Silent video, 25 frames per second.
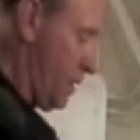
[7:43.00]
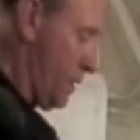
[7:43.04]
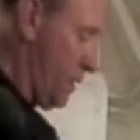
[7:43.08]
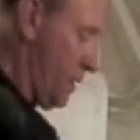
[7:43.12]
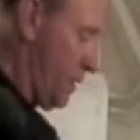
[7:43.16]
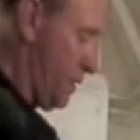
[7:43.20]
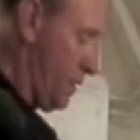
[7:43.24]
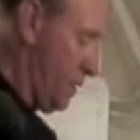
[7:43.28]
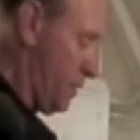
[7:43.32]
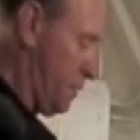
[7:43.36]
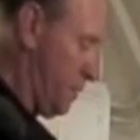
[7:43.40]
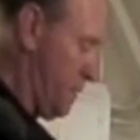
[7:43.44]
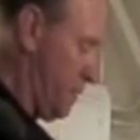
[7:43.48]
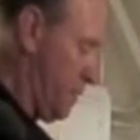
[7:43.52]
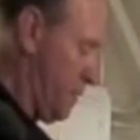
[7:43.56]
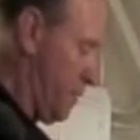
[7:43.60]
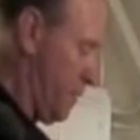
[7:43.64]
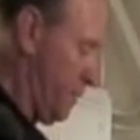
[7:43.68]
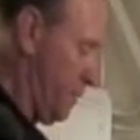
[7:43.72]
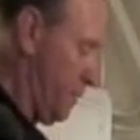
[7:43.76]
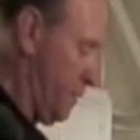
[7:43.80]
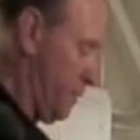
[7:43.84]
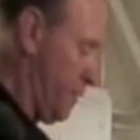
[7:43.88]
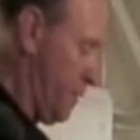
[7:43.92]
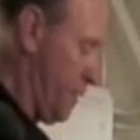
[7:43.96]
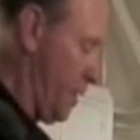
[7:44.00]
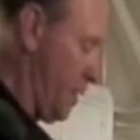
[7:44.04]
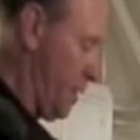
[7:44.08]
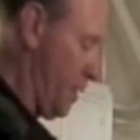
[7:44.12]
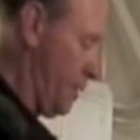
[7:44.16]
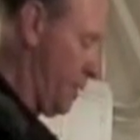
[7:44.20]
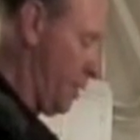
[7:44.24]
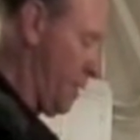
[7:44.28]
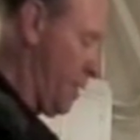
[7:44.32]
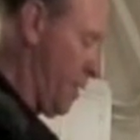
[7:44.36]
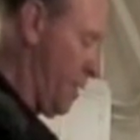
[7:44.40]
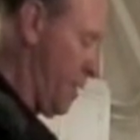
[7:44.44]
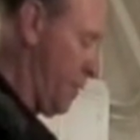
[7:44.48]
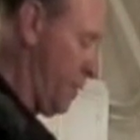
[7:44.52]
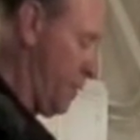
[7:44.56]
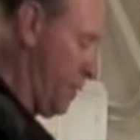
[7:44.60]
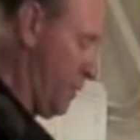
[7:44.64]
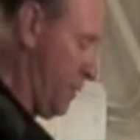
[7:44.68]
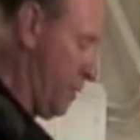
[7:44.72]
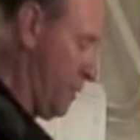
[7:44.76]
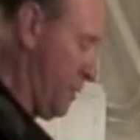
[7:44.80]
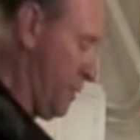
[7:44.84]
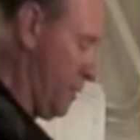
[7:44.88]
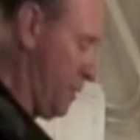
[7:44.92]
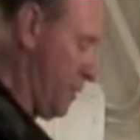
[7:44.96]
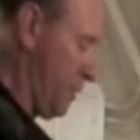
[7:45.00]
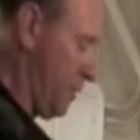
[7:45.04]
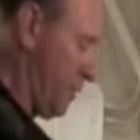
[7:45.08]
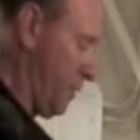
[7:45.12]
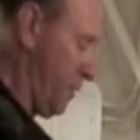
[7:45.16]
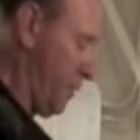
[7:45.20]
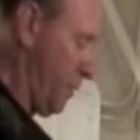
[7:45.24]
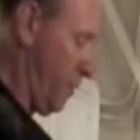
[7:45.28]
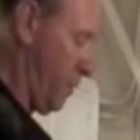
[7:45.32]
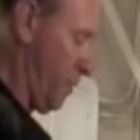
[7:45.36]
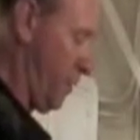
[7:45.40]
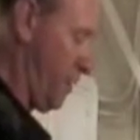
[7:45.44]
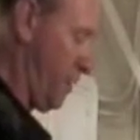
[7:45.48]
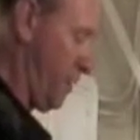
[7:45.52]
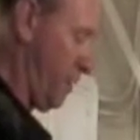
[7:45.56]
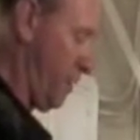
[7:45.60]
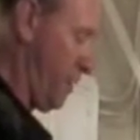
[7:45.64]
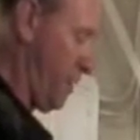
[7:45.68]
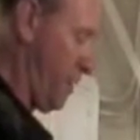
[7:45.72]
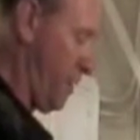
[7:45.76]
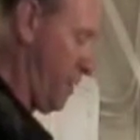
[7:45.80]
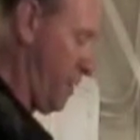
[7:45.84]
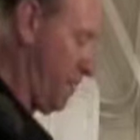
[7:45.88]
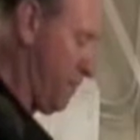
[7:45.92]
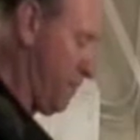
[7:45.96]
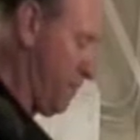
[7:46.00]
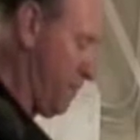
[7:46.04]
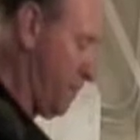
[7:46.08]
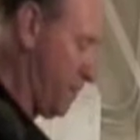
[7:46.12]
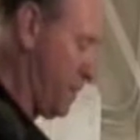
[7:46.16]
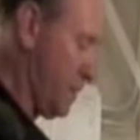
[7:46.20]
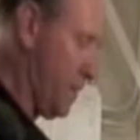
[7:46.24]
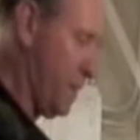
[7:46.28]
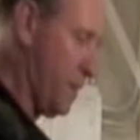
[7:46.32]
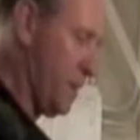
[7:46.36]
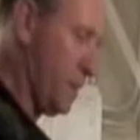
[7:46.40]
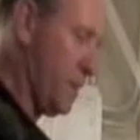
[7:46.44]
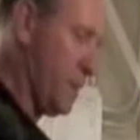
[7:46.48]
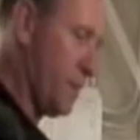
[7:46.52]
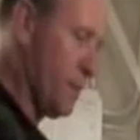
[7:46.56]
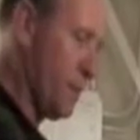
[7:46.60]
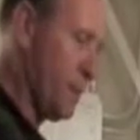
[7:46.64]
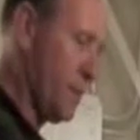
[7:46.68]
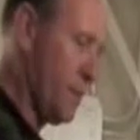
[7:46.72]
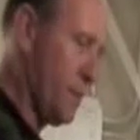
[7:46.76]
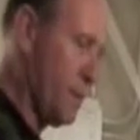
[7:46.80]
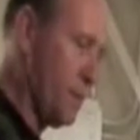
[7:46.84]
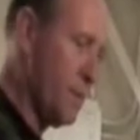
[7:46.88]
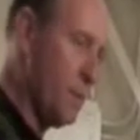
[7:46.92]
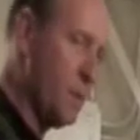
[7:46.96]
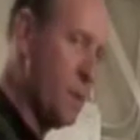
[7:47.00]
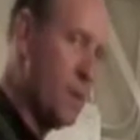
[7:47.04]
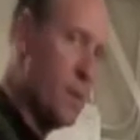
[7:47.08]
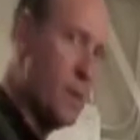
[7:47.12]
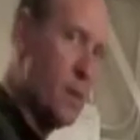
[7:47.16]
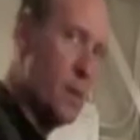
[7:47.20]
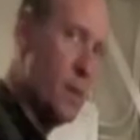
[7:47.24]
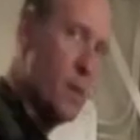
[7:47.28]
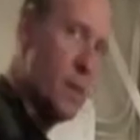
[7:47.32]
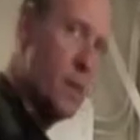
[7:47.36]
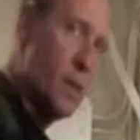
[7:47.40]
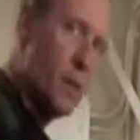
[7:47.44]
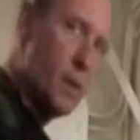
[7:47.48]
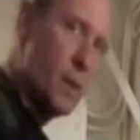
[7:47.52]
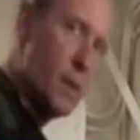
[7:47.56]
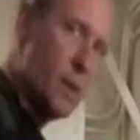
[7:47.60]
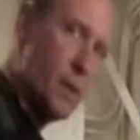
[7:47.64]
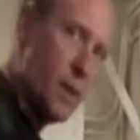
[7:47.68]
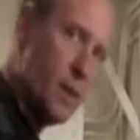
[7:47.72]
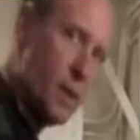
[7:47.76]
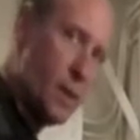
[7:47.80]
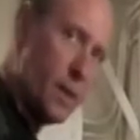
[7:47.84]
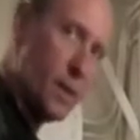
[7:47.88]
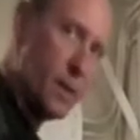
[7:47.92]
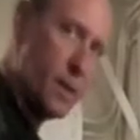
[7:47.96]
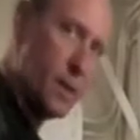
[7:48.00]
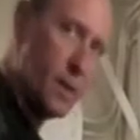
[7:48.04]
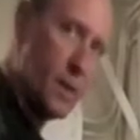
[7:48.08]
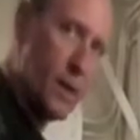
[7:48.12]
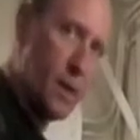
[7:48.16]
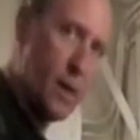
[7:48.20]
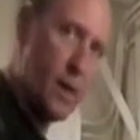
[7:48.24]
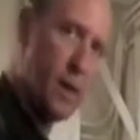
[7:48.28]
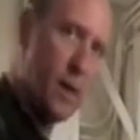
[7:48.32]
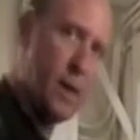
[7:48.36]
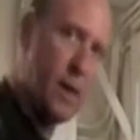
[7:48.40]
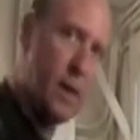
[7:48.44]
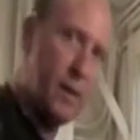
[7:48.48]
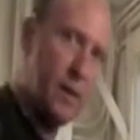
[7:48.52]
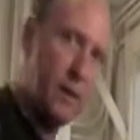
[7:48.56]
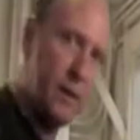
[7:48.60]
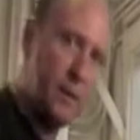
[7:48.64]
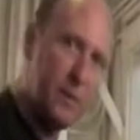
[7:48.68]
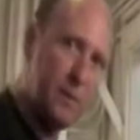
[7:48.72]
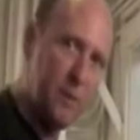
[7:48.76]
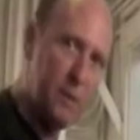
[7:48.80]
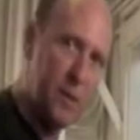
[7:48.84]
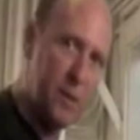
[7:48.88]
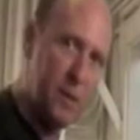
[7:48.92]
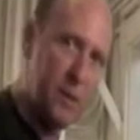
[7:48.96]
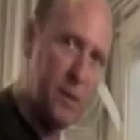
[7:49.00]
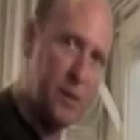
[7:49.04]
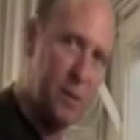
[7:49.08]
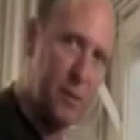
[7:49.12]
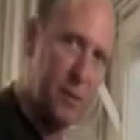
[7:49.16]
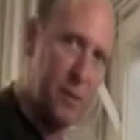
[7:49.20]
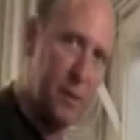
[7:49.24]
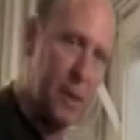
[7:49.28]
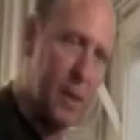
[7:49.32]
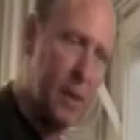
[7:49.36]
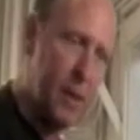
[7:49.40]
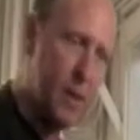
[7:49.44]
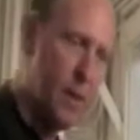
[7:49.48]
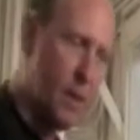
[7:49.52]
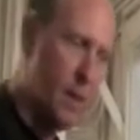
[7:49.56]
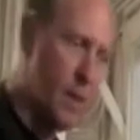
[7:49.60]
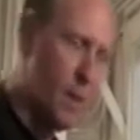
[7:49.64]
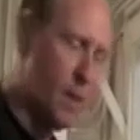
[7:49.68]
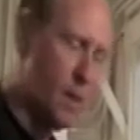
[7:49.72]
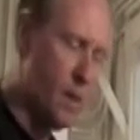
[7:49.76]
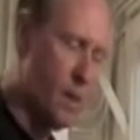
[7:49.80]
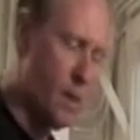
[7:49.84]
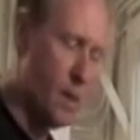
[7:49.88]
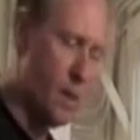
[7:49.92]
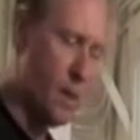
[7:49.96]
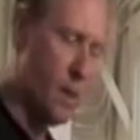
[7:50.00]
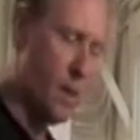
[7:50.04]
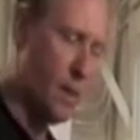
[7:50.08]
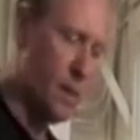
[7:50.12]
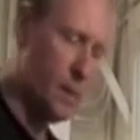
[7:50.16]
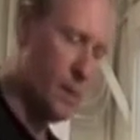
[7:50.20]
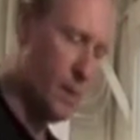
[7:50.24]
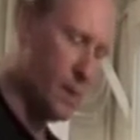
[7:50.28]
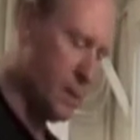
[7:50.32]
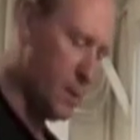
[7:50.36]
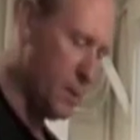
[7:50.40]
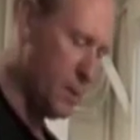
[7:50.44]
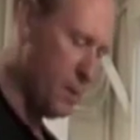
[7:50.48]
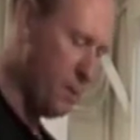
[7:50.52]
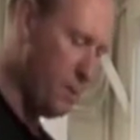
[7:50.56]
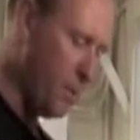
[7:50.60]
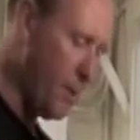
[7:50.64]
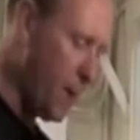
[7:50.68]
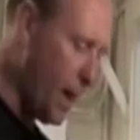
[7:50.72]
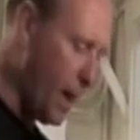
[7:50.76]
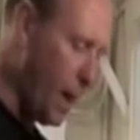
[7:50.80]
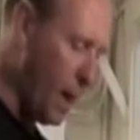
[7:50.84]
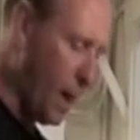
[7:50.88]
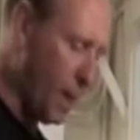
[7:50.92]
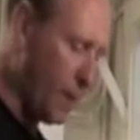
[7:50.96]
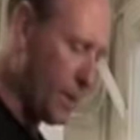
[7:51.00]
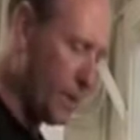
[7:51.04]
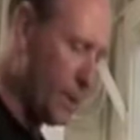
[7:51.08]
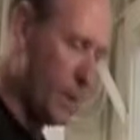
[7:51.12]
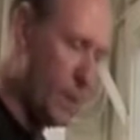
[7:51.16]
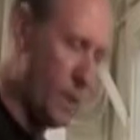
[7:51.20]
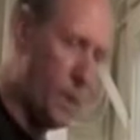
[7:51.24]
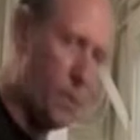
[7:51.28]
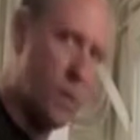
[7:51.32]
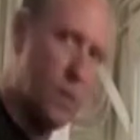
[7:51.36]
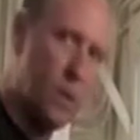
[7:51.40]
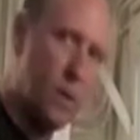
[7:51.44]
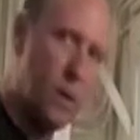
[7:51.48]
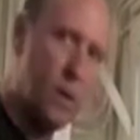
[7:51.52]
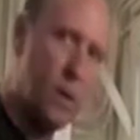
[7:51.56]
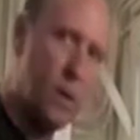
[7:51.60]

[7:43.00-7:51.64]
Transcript: but the specific gravity reads at 35%, so that is a mystery, and I suspect that